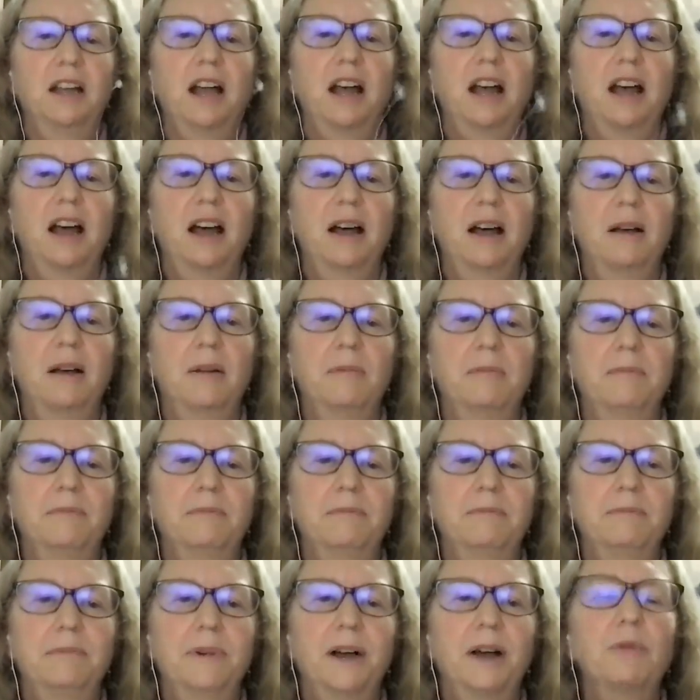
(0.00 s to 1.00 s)

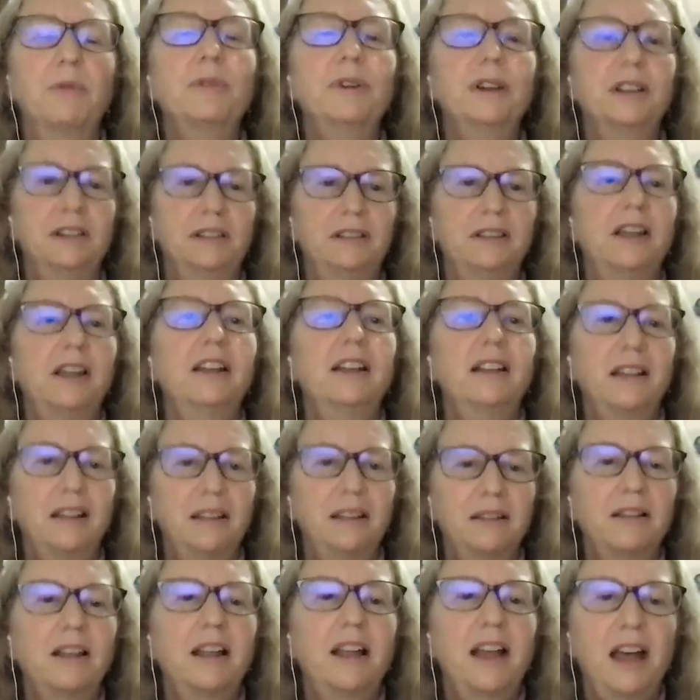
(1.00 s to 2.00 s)
but would
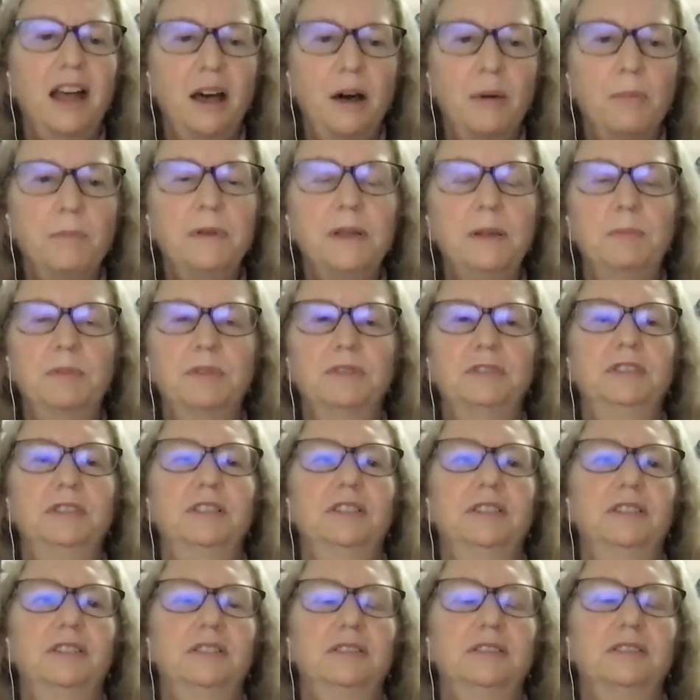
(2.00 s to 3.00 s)
help people
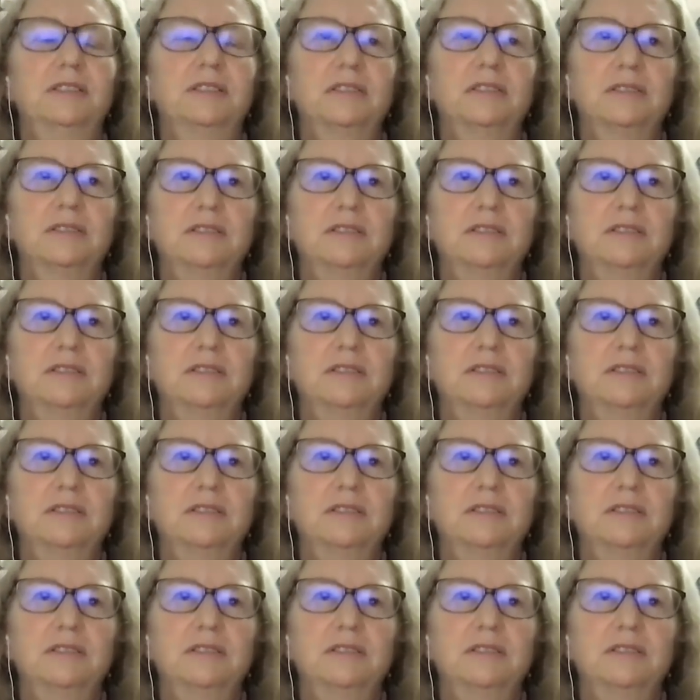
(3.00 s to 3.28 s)
to